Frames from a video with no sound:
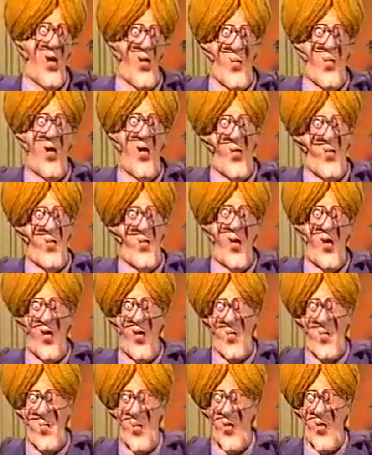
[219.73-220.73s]
their
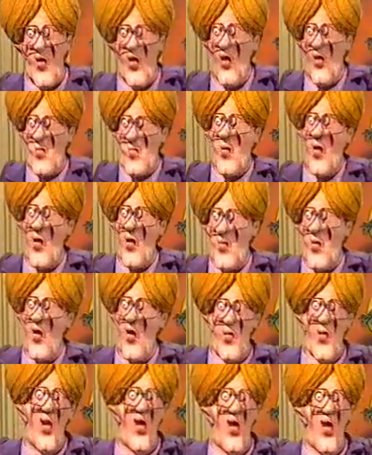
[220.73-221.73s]
bag-wash Sri
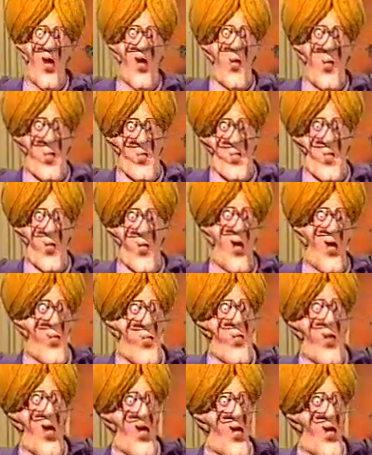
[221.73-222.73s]
Raj Noshup,
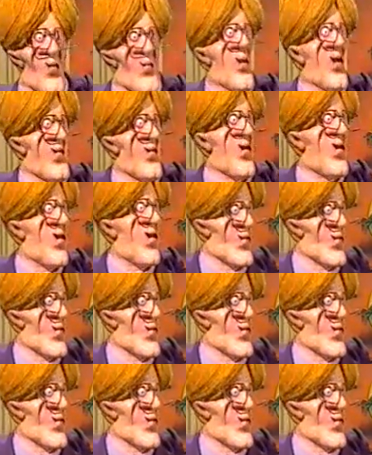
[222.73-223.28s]
as Junk Yablonsky